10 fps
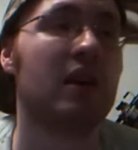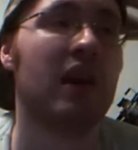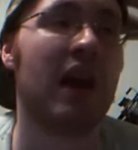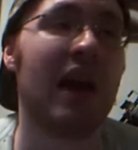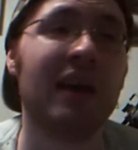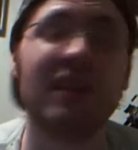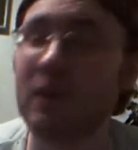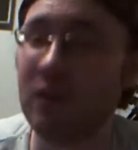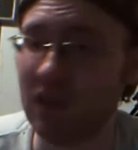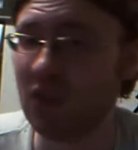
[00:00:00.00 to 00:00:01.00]
And
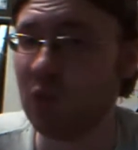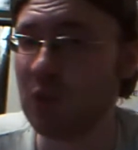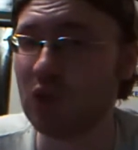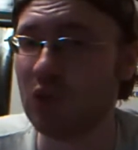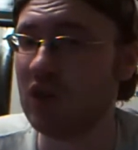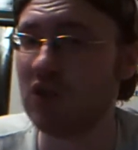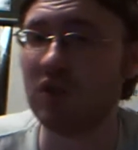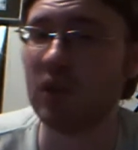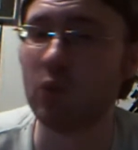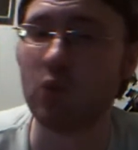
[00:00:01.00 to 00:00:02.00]
even in his special edition,
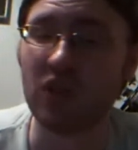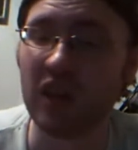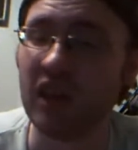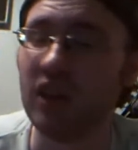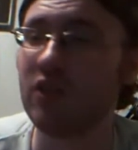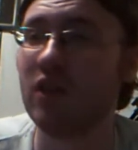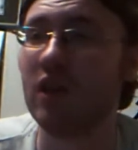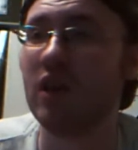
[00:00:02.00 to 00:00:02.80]
like with Hicks,